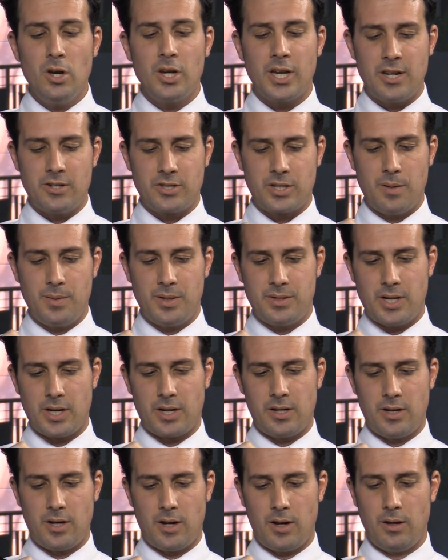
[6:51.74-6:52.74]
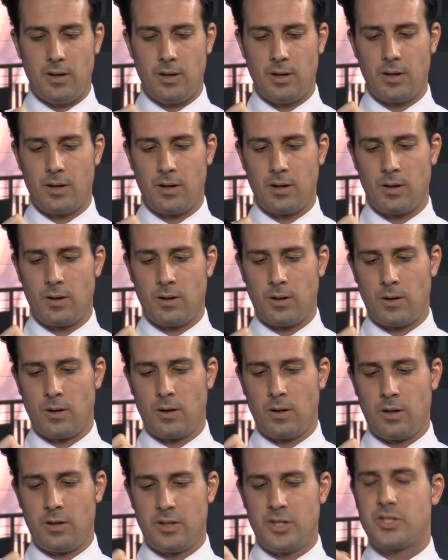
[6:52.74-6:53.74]
Okay, just give me a second here. Yeah.
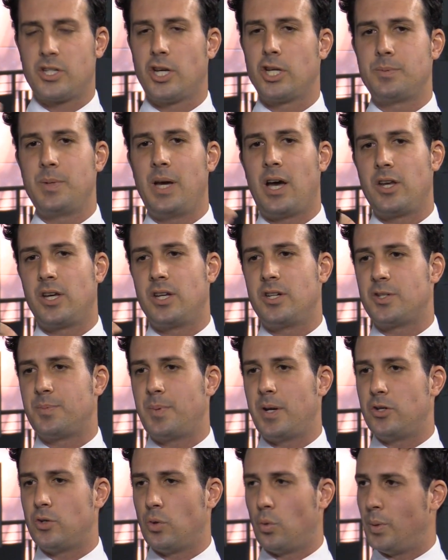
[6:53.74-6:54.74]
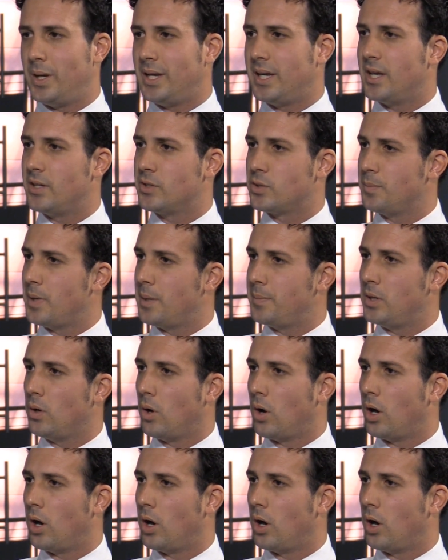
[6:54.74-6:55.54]
This tells me how you're going to spend your weekends or maybe your